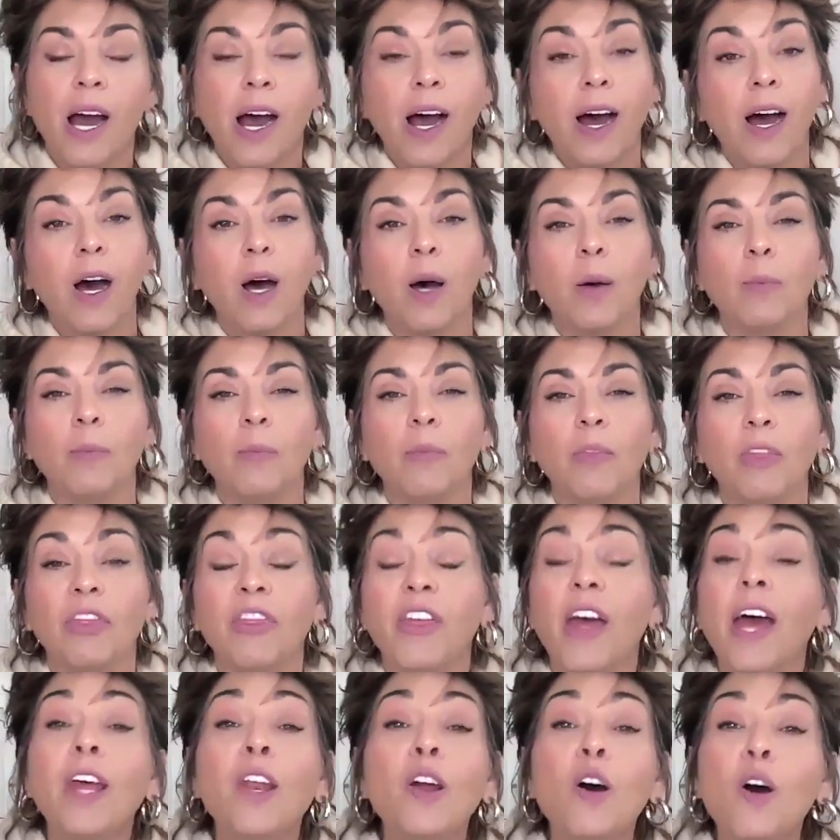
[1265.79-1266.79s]

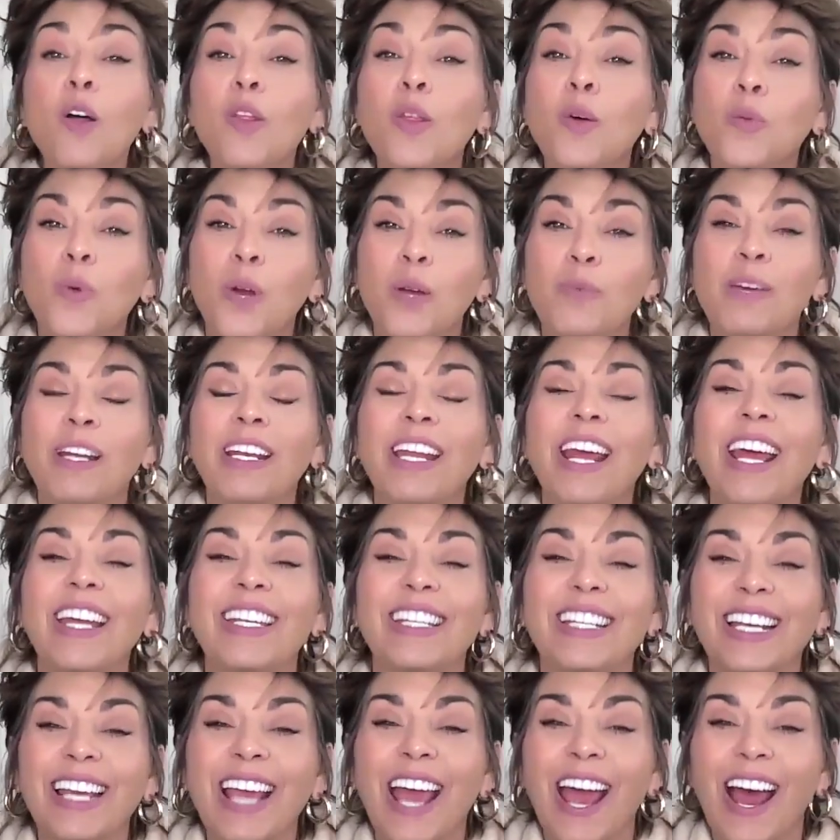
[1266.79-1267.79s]
Then all the women
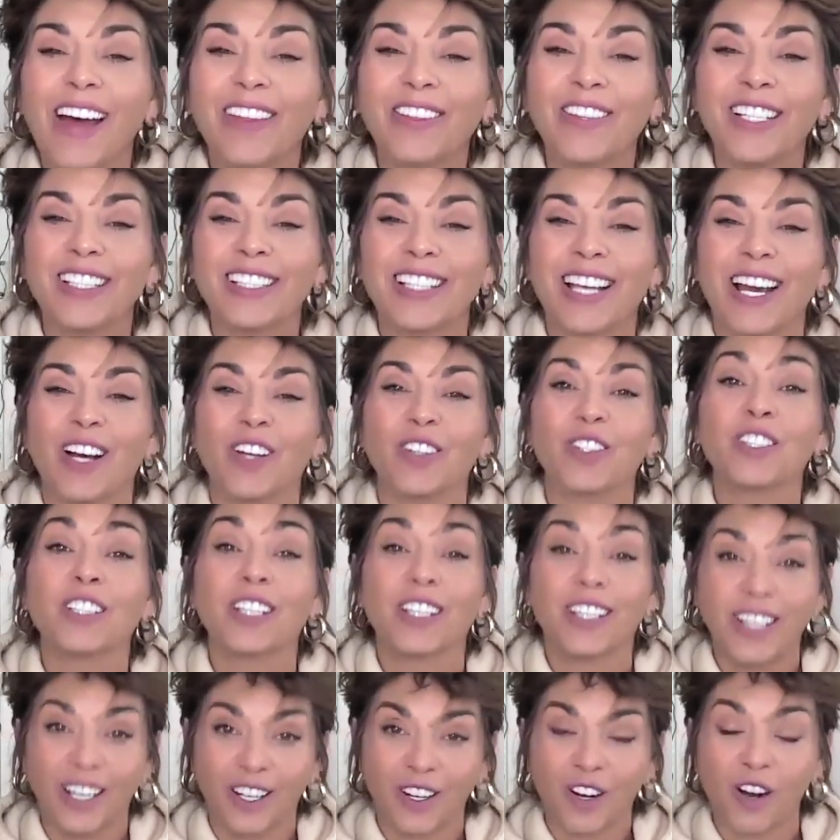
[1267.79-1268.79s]
head to Kathy's house to
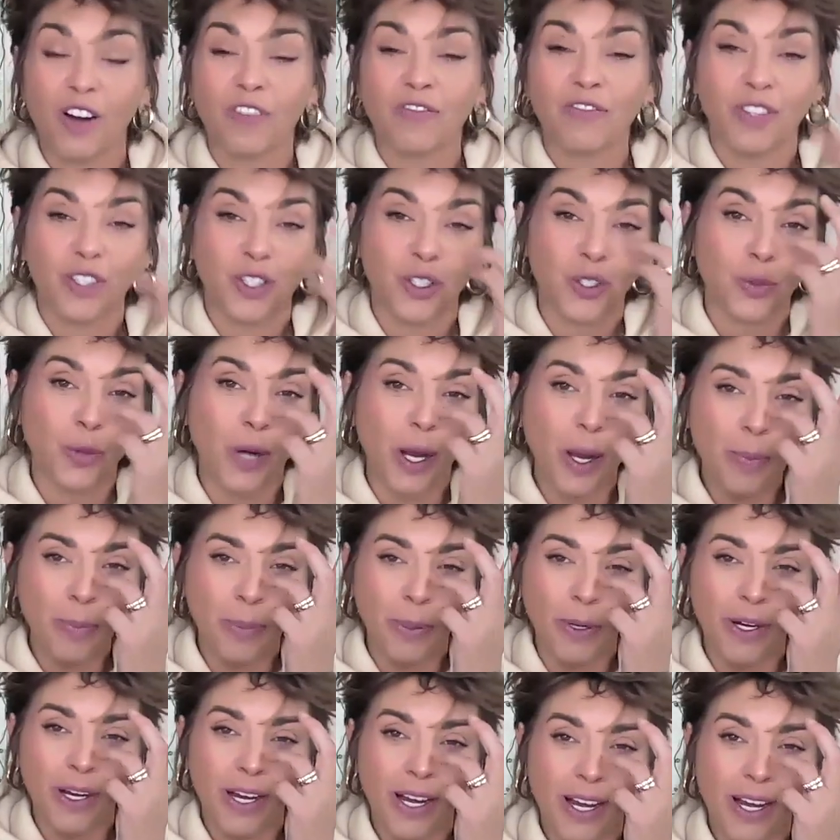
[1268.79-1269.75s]
kick off the trip.